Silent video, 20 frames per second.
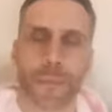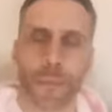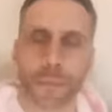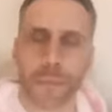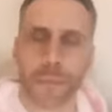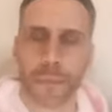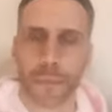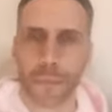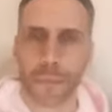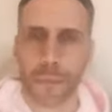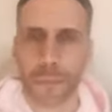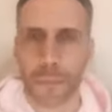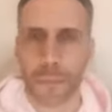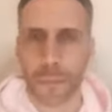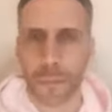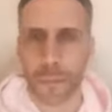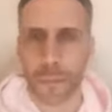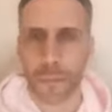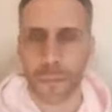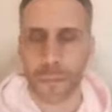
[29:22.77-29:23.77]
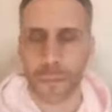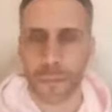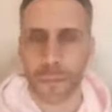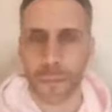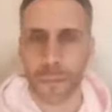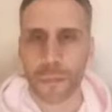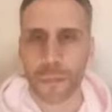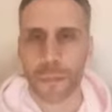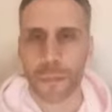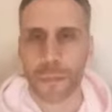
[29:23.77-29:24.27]

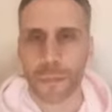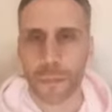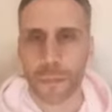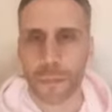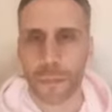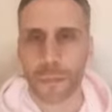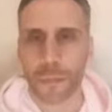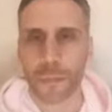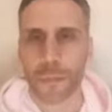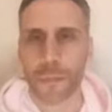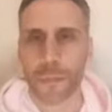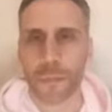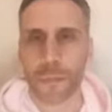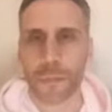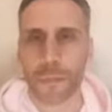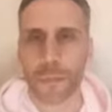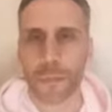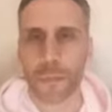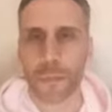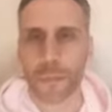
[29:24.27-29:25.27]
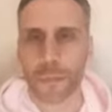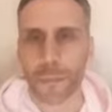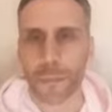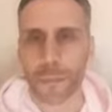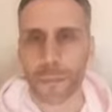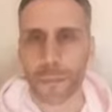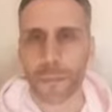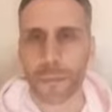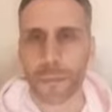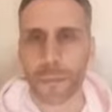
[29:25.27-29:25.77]

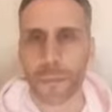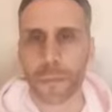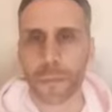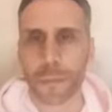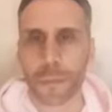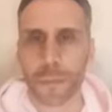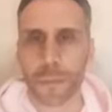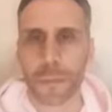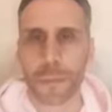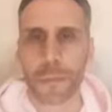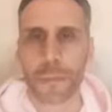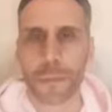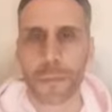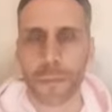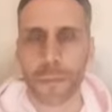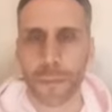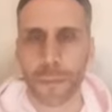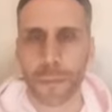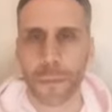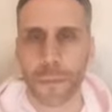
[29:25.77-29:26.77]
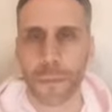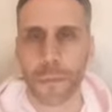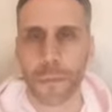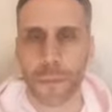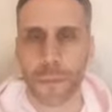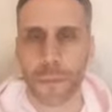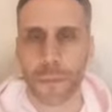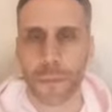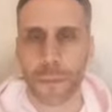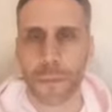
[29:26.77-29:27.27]

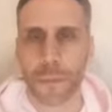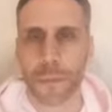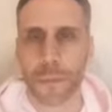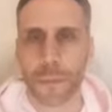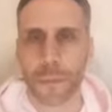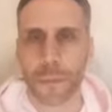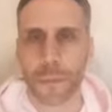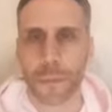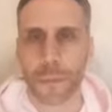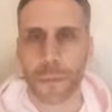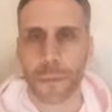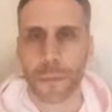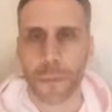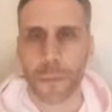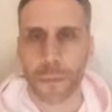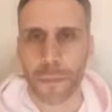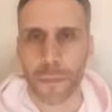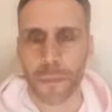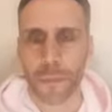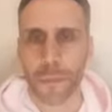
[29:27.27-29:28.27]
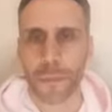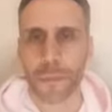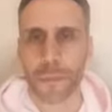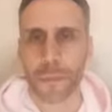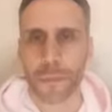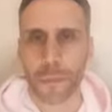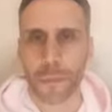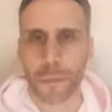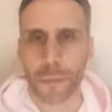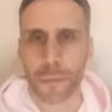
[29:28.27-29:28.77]

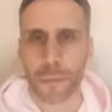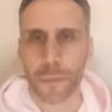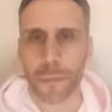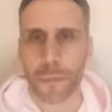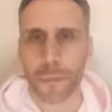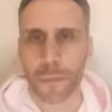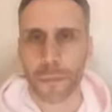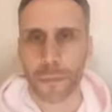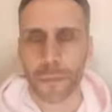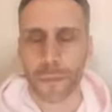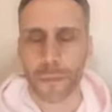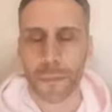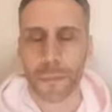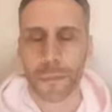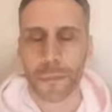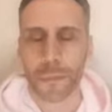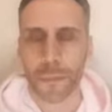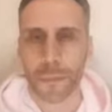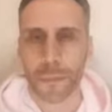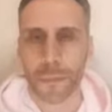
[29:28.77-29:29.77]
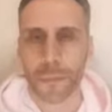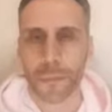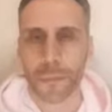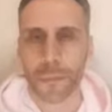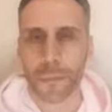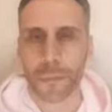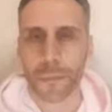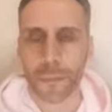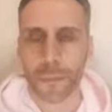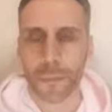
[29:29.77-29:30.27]

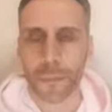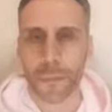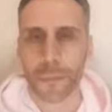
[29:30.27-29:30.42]
This person isn't speaking.